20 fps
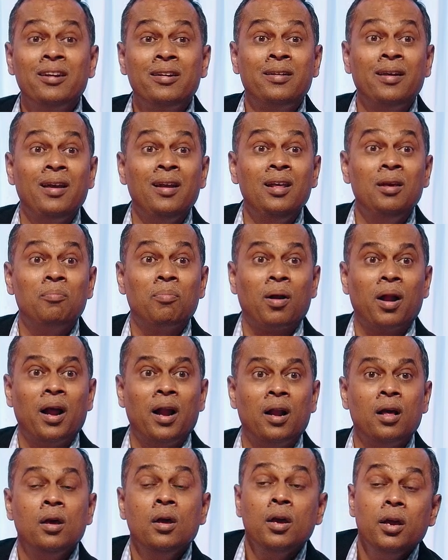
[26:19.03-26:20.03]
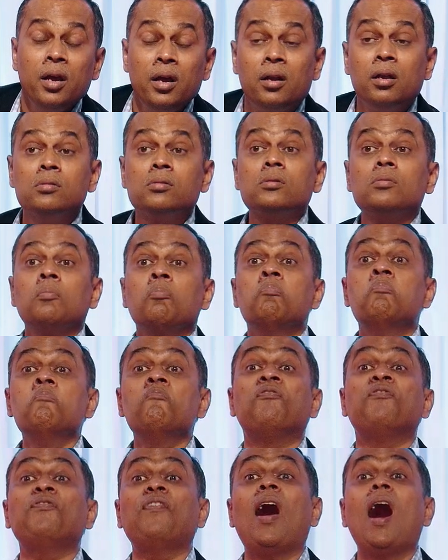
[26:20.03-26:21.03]
daily bread. It is
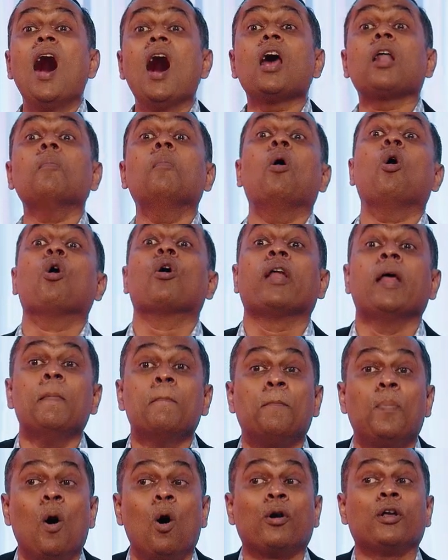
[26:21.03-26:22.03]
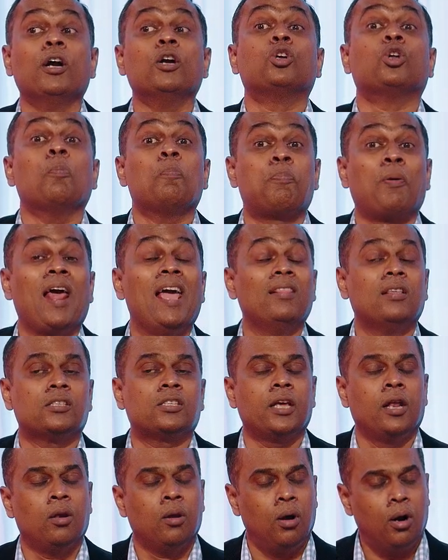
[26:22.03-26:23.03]
far more important to pray the
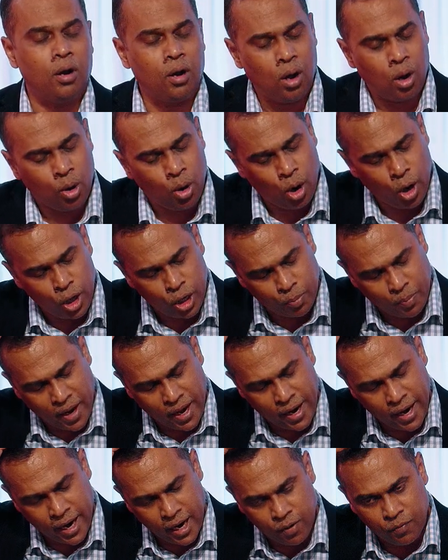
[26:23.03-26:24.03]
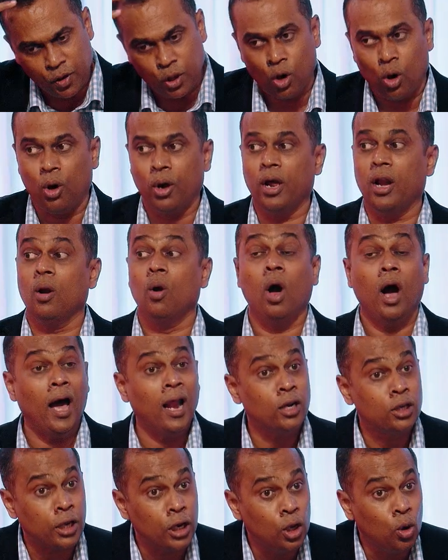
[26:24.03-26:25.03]
same, Lord, anoint my head with oil.
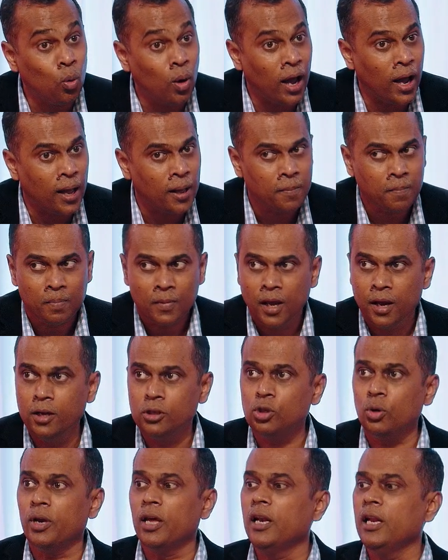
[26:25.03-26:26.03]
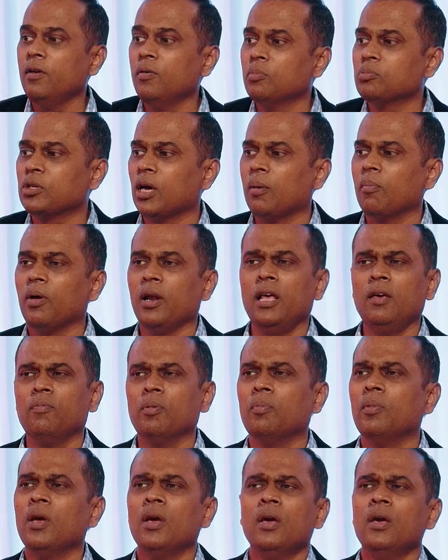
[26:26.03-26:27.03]
I'll tell you why. It's okay, leave him, Sam, leave
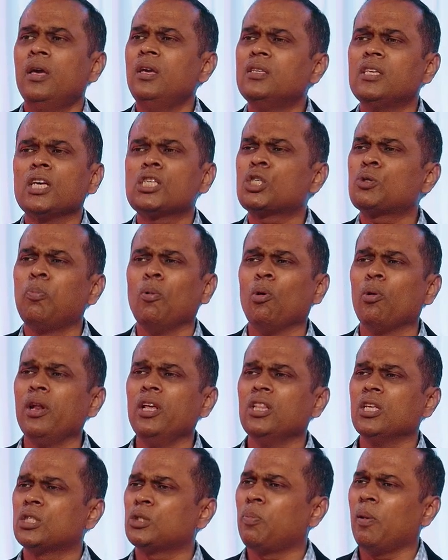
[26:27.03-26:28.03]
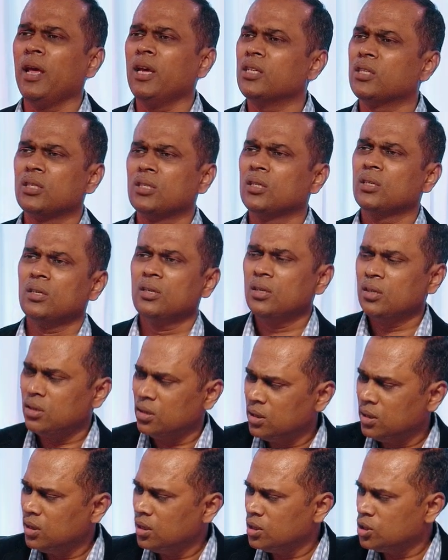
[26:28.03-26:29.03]
him. He's exploring this place.
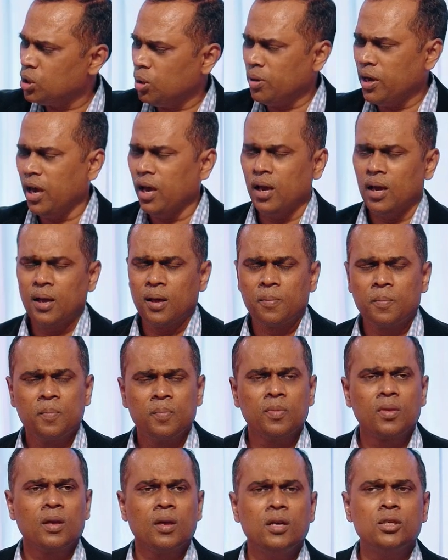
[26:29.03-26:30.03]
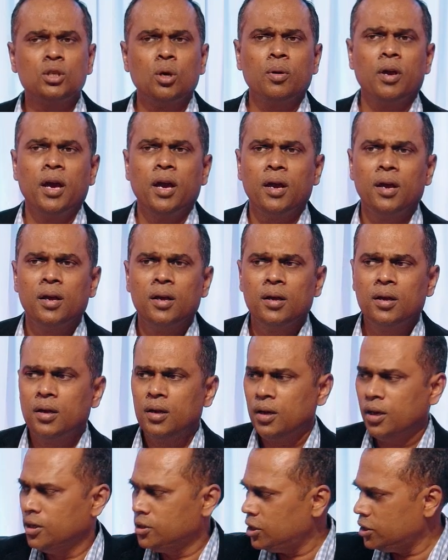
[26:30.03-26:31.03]
It's okay. It's okay.
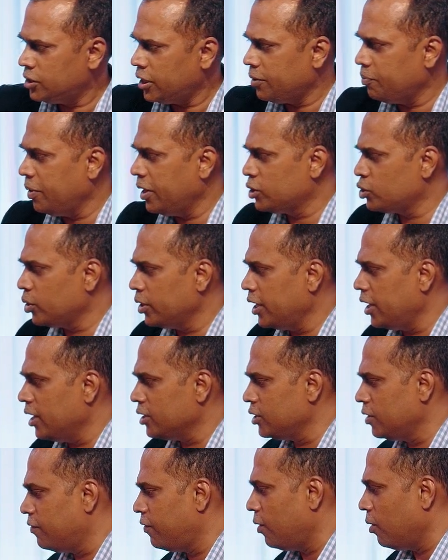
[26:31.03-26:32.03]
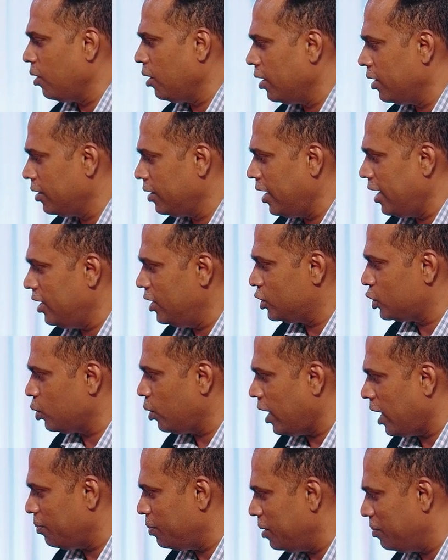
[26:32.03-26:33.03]
He says that make sure that he doesn't fall. There, he's so
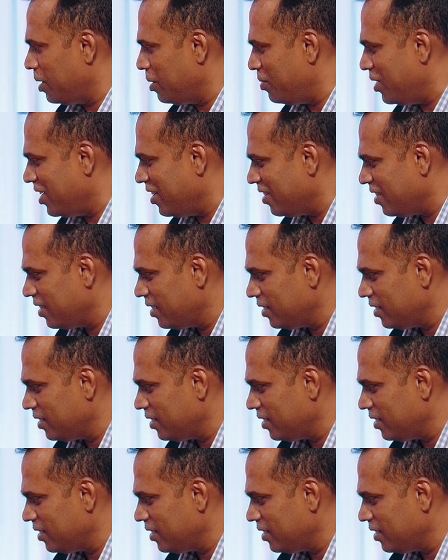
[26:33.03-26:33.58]
happy, baby.